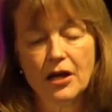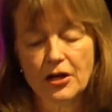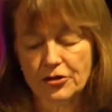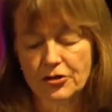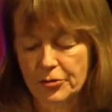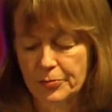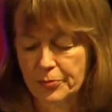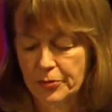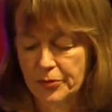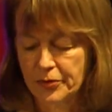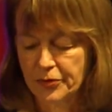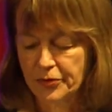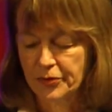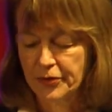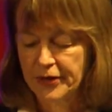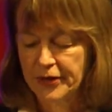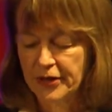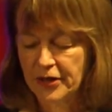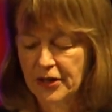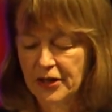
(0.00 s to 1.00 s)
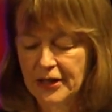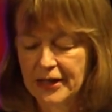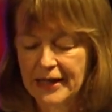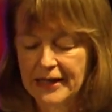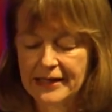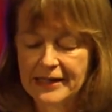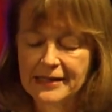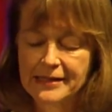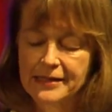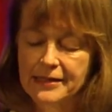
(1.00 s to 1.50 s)
entrepreneurial,
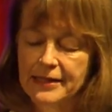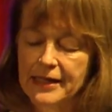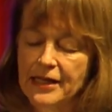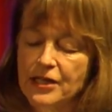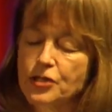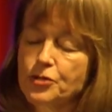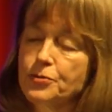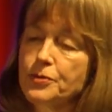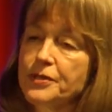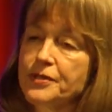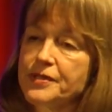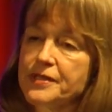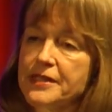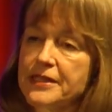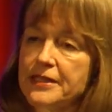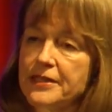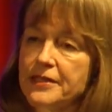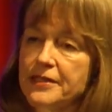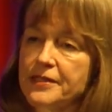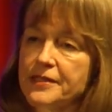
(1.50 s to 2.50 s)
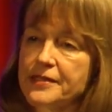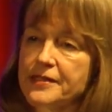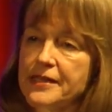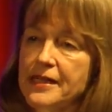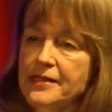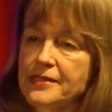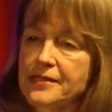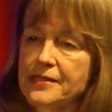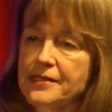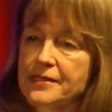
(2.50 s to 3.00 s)
and intellectual skills
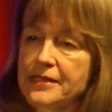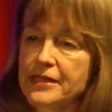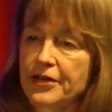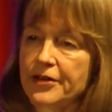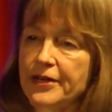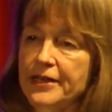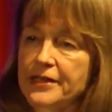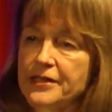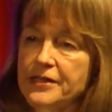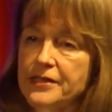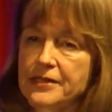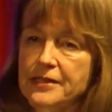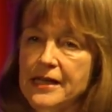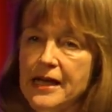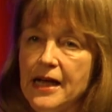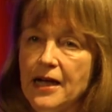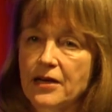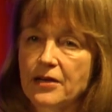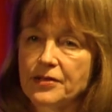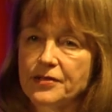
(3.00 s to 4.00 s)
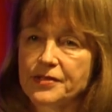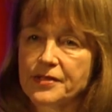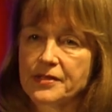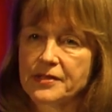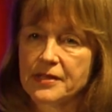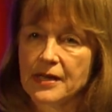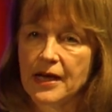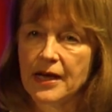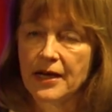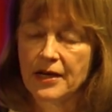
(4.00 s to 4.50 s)
necessary to tackle
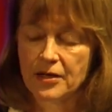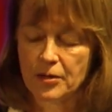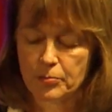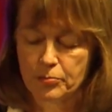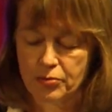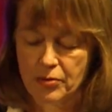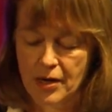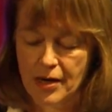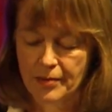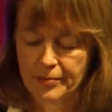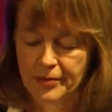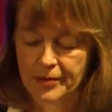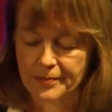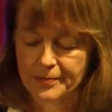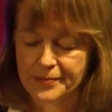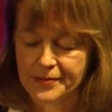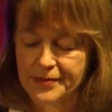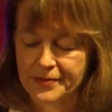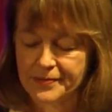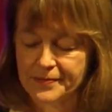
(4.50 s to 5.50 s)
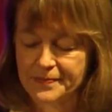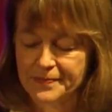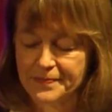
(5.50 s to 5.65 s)
societal problems.